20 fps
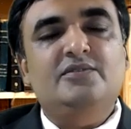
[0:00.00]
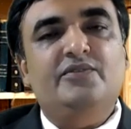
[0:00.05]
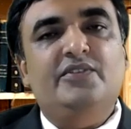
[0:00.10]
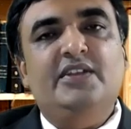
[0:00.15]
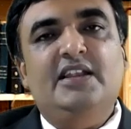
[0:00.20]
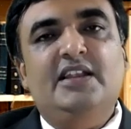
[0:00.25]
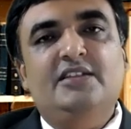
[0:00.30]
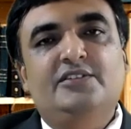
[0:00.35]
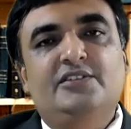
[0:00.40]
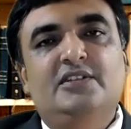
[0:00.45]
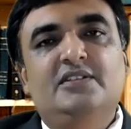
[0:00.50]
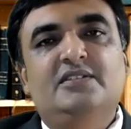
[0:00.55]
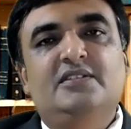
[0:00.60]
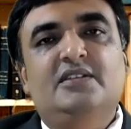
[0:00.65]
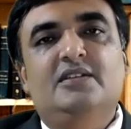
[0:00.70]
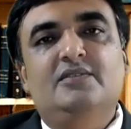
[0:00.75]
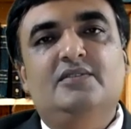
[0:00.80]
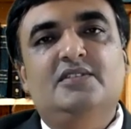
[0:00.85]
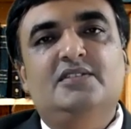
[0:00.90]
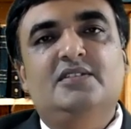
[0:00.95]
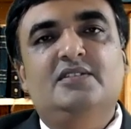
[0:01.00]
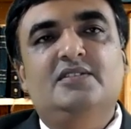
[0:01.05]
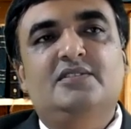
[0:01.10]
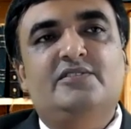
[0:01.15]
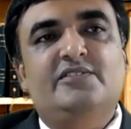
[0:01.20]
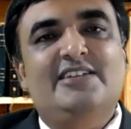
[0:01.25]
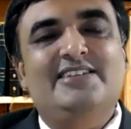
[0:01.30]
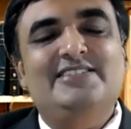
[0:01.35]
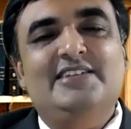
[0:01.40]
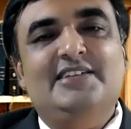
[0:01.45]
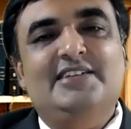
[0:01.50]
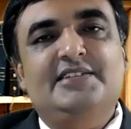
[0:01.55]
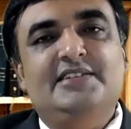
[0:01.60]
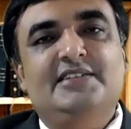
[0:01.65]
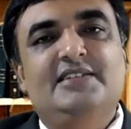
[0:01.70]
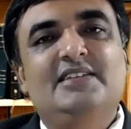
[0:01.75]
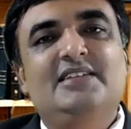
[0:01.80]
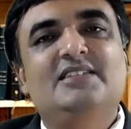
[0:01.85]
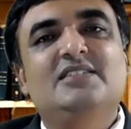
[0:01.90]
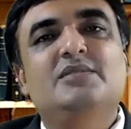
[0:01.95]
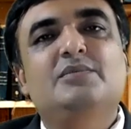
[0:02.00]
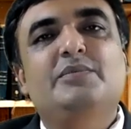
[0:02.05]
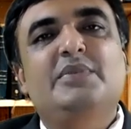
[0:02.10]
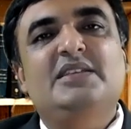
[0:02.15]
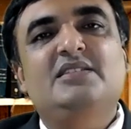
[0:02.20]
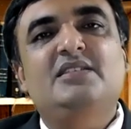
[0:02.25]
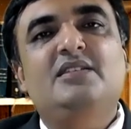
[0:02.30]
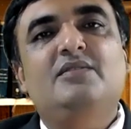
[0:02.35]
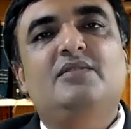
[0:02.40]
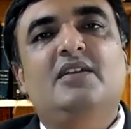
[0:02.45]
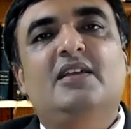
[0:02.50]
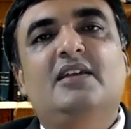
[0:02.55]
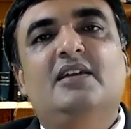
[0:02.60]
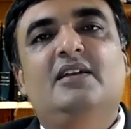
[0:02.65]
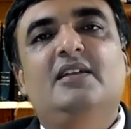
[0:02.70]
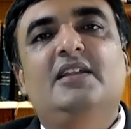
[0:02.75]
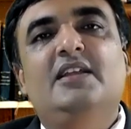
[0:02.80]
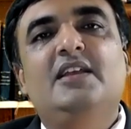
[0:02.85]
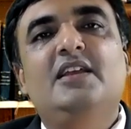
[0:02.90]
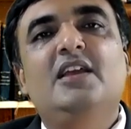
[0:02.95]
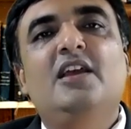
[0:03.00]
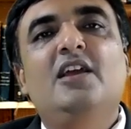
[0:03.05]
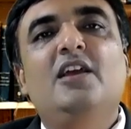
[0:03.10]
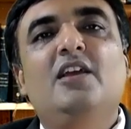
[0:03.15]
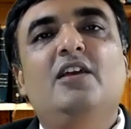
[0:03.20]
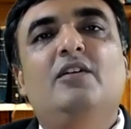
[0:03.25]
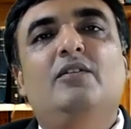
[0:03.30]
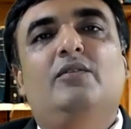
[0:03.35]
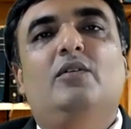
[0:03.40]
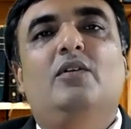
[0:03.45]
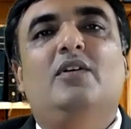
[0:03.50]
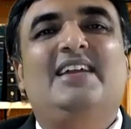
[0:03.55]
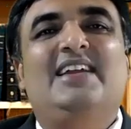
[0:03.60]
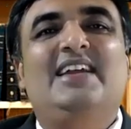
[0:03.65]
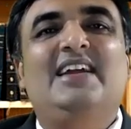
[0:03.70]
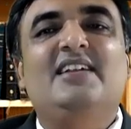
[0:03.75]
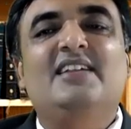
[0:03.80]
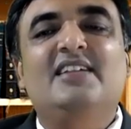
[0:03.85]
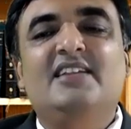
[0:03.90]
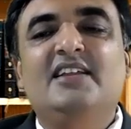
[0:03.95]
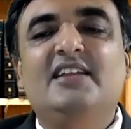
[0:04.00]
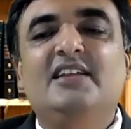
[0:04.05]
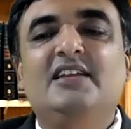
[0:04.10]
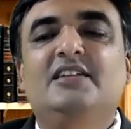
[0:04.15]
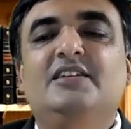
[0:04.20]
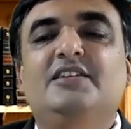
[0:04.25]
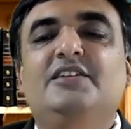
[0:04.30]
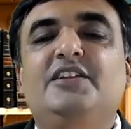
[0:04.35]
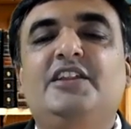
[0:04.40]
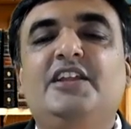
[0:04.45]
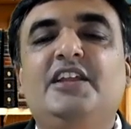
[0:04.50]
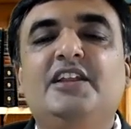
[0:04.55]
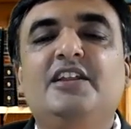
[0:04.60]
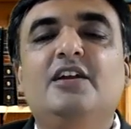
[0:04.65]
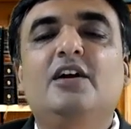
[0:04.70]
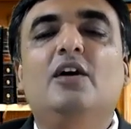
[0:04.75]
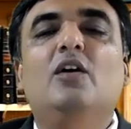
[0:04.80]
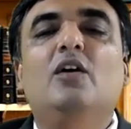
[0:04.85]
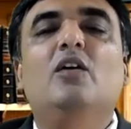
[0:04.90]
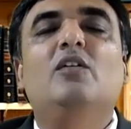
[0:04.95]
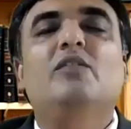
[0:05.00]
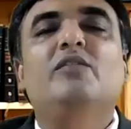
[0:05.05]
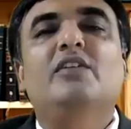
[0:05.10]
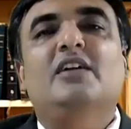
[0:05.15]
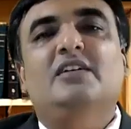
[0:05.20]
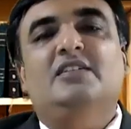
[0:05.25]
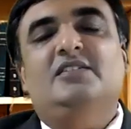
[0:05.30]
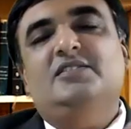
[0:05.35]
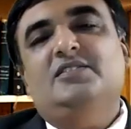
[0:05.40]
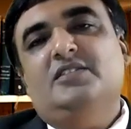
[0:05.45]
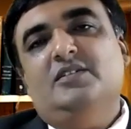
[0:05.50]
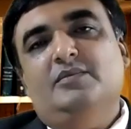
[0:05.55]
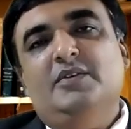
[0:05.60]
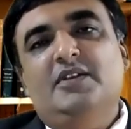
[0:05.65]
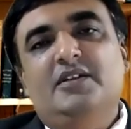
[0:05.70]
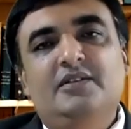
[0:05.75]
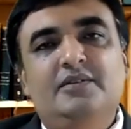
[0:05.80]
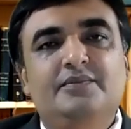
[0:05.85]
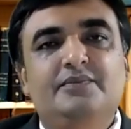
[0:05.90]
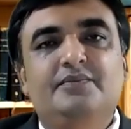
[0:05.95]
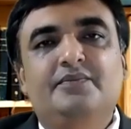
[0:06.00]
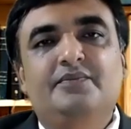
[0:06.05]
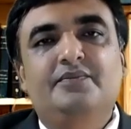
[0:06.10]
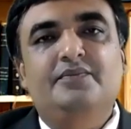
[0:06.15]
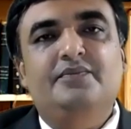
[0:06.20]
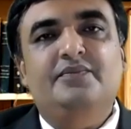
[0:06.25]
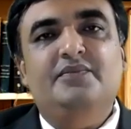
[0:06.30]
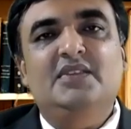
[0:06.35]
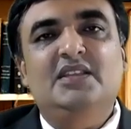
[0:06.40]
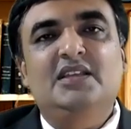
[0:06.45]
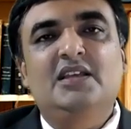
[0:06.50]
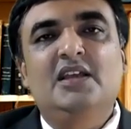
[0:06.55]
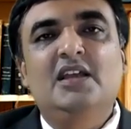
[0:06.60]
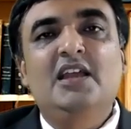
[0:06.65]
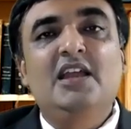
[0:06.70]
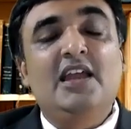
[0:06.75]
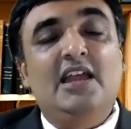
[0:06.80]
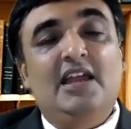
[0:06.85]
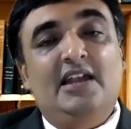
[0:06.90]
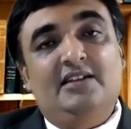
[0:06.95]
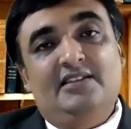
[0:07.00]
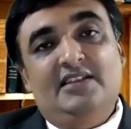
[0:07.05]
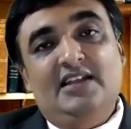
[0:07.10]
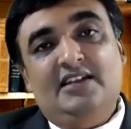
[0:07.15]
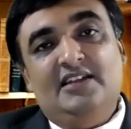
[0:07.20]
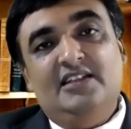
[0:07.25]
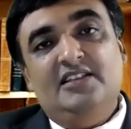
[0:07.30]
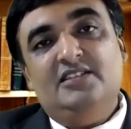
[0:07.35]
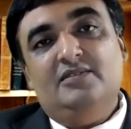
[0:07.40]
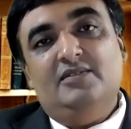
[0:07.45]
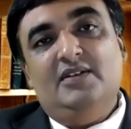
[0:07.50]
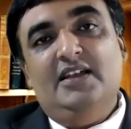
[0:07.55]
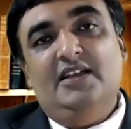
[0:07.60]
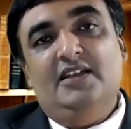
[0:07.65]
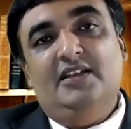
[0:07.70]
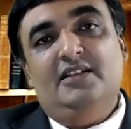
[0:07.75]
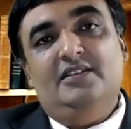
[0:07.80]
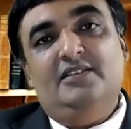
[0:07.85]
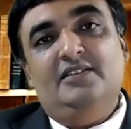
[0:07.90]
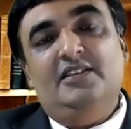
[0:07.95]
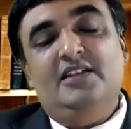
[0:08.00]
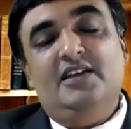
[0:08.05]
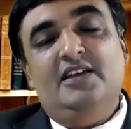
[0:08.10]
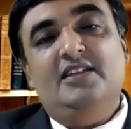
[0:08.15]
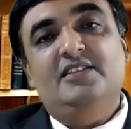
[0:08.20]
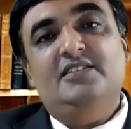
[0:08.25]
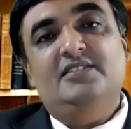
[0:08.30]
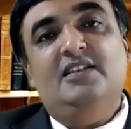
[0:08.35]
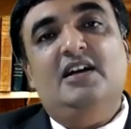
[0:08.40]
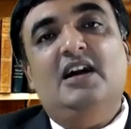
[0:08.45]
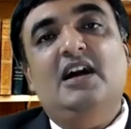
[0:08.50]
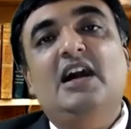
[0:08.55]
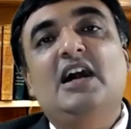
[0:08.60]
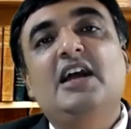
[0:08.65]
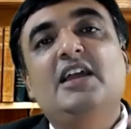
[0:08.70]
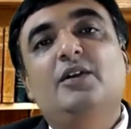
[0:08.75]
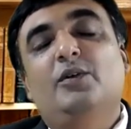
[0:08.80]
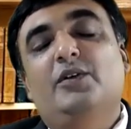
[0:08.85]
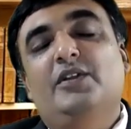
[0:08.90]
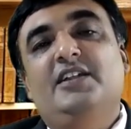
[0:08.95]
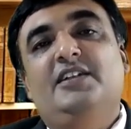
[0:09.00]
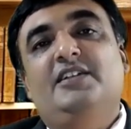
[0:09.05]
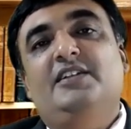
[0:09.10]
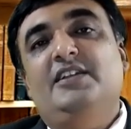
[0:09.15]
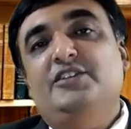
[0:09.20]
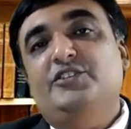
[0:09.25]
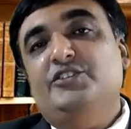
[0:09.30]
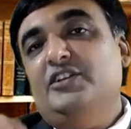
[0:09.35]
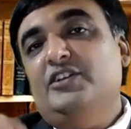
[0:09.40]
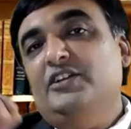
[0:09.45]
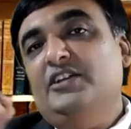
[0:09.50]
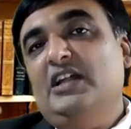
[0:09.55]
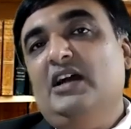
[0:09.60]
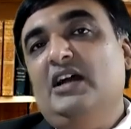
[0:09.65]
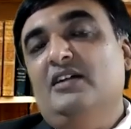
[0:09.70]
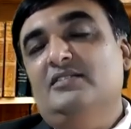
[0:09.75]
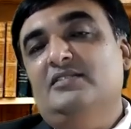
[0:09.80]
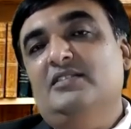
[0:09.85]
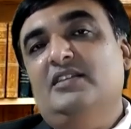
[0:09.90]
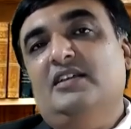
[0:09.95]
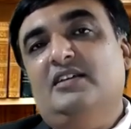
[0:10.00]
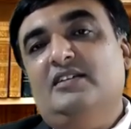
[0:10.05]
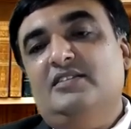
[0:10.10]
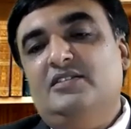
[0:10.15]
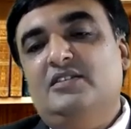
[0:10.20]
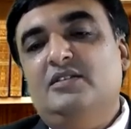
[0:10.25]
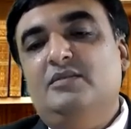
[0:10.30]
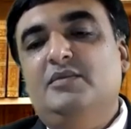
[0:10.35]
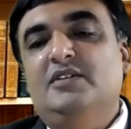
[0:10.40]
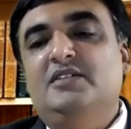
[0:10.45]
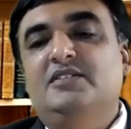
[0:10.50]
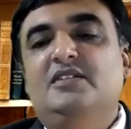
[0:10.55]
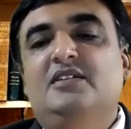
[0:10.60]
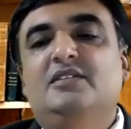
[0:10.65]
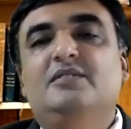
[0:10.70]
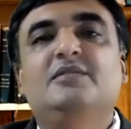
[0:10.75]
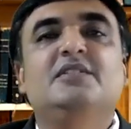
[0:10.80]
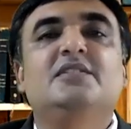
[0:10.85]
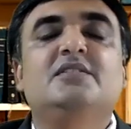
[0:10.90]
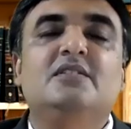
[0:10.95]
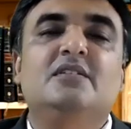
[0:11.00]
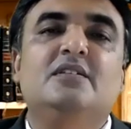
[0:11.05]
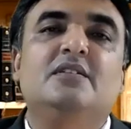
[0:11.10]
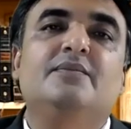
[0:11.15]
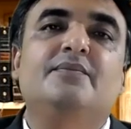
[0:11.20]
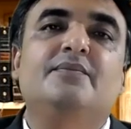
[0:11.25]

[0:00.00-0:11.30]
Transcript: financial services transaction is specifically for catering need of a customer. And that is why there is a high orientation towards the customer service.